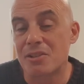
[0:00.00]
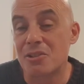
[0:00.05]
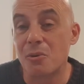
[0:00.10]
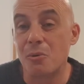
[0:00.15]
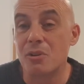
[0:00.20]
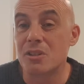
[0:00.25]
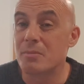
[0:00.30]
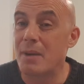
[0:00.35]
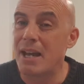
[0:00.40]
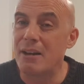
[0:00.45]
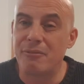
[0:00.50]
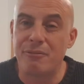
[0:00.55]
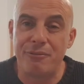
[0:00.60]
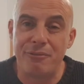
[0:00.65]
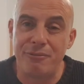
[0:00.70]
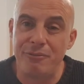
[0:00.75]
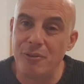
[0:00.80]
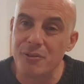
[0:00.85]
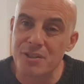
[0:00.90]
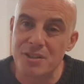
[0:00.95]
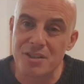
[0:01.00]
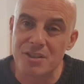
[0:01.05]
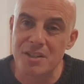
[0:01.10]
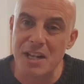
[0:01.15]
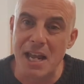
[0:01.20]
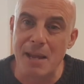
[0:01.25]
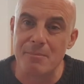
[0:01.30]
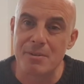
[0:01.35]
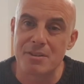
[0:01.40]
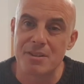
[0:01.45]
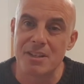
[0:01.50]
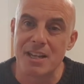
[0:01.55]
talks about footsteps